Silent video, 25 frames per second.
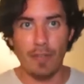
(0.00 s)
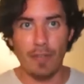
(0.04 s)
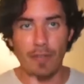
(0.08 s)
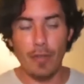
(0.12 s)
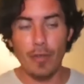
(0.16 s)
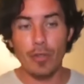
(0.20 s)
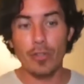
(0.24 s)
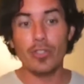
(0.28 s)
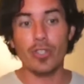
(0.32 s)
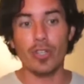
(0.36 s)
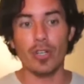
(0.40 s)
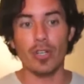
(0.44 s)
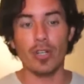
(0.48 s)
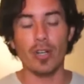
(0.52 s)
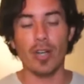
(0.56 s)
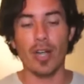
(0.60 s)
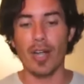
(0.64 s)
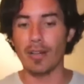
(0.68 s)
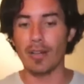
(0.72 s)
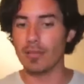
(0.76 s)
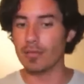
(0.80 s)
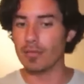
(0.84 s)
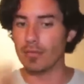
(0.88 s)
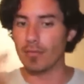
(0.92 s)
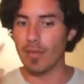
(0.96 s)
the future
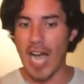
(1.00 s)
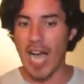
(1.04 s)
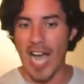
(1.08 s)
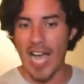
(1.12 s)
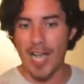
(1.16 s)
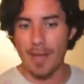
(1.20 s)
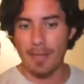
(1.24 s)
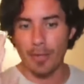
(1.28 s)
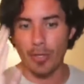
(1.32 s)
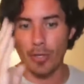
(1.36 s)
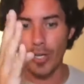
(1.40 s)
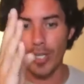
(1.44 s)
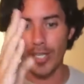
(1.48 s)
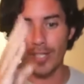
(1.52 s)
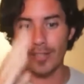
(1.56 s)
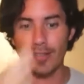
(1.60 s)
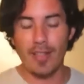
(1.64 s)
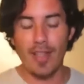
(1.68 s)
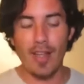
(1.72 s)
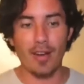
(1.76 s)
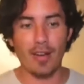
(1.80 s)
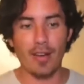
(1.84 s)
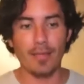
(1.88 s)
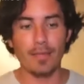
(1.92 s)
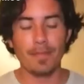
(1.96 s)
and I'm going
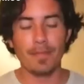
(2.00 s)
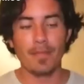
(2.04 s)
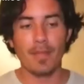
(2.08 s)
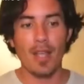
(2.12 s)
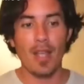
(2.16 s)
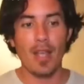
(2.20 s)
there.